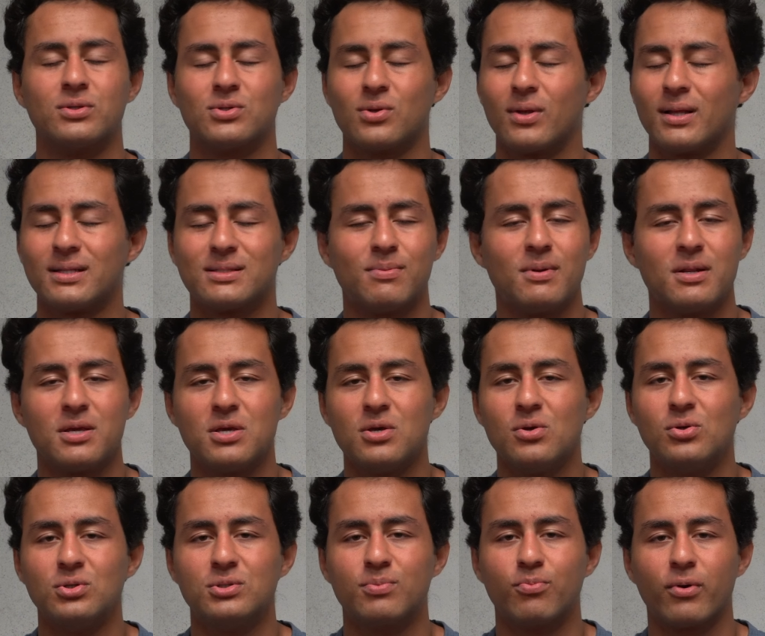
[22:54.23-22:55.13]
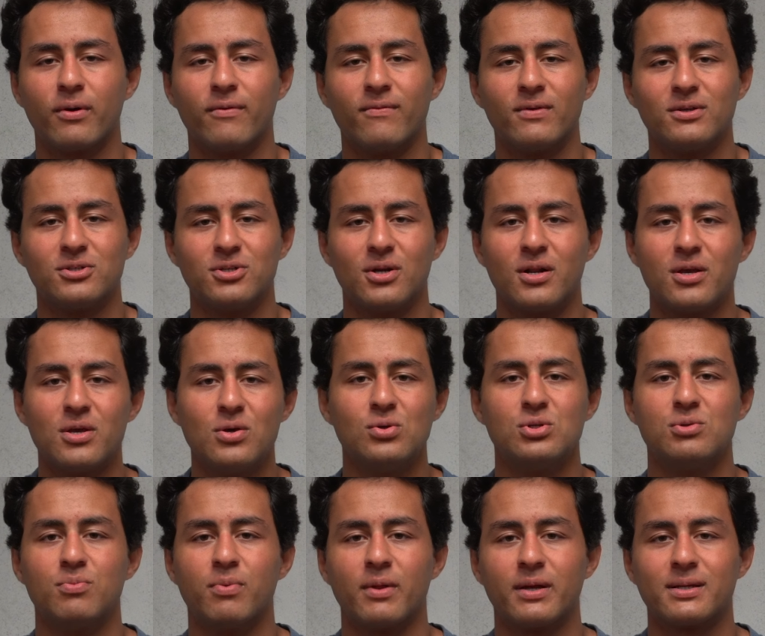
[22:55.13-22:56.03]
So that's been a huge privilege and a
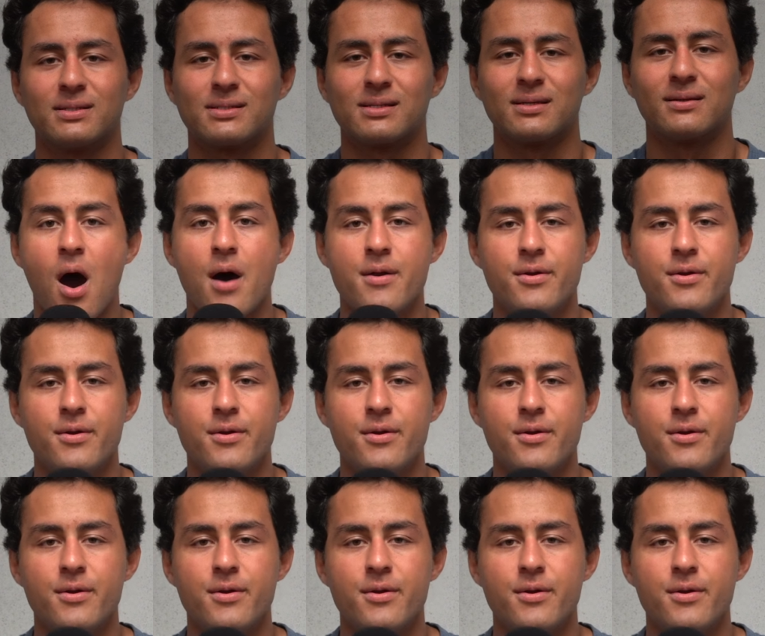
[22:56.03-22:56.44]
huge blessing.